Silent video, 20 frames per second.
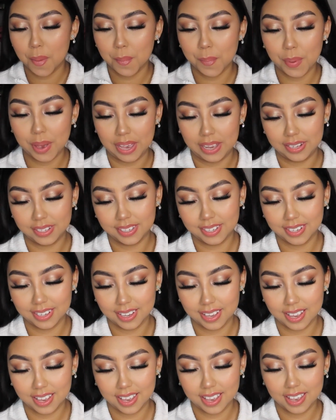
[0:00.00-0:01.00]
But
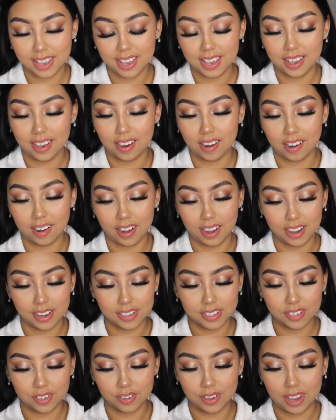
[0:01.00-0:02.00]
alright,
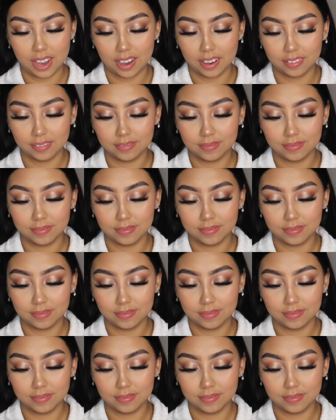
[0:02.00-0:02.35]
so yeah,